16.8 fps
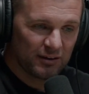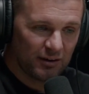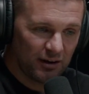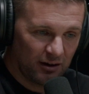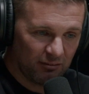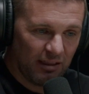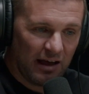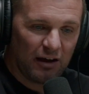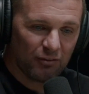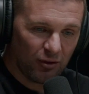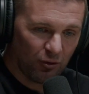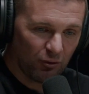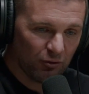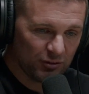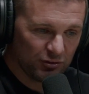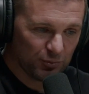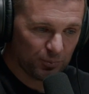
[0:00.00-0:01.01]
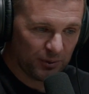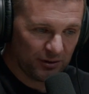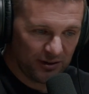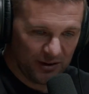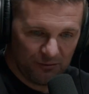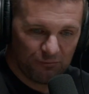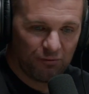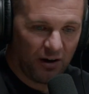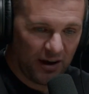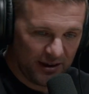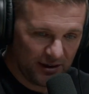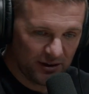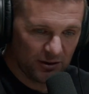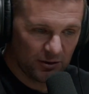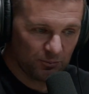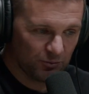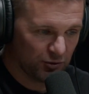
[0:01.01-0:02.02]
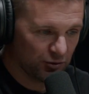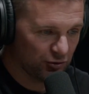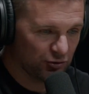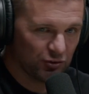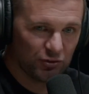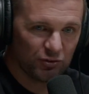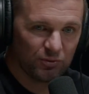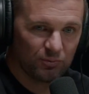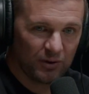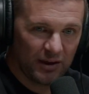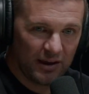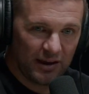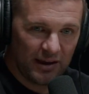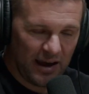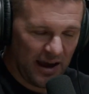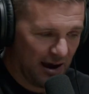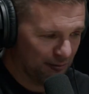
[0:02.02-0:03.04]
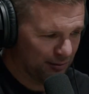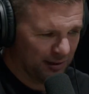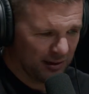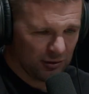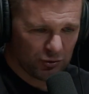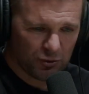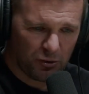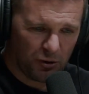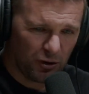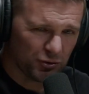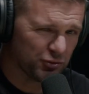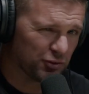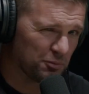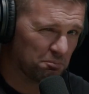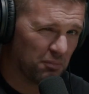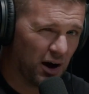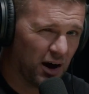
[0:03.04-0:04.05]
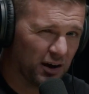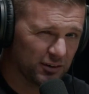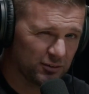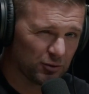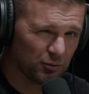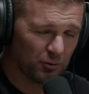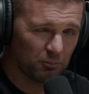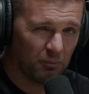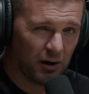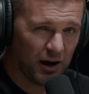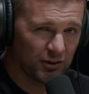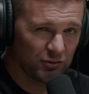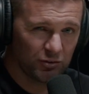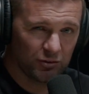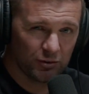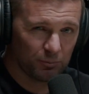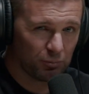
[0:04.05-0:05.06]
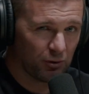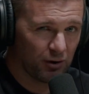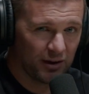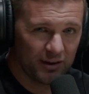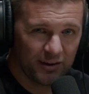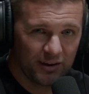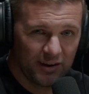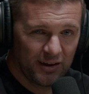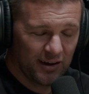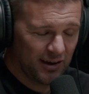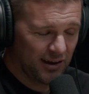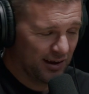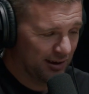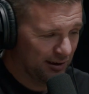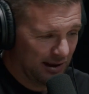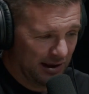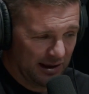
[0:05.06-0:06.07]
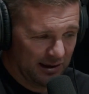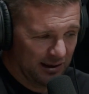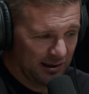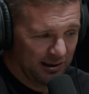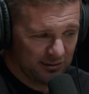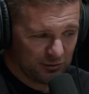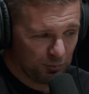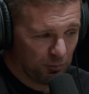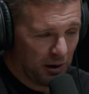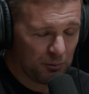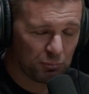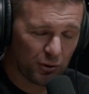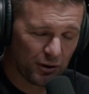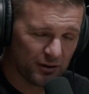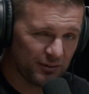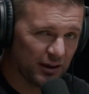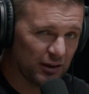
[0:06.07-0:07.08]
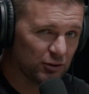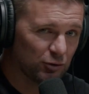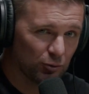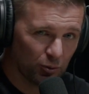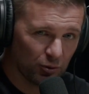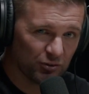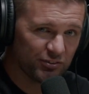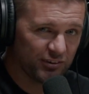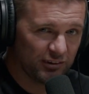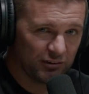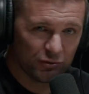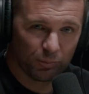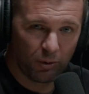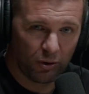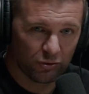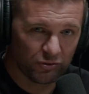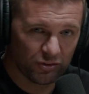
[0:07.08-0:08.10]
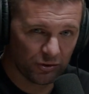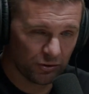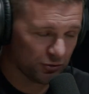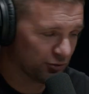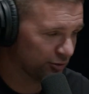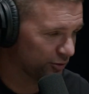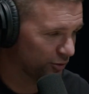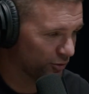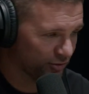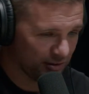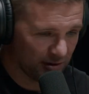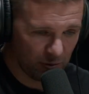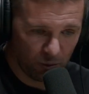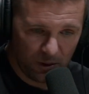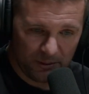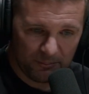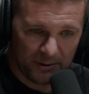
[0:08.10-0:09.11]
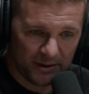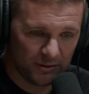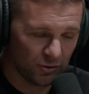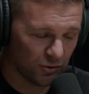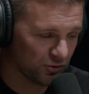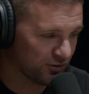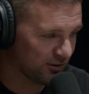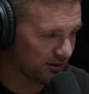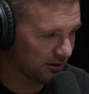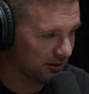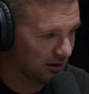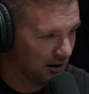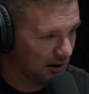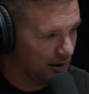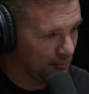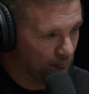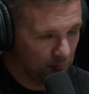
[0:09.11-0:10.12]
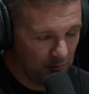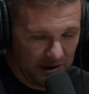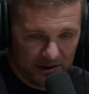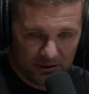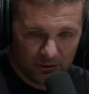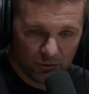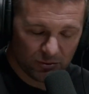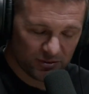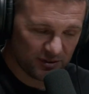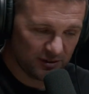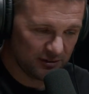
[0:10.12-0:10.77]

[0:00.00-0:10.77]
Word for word: allow the Holy Spirit, invite Him to just have things cross your mind to remind you to pray. And it's my prayer that you will see small children, you'll see women, you'll see men, you'll see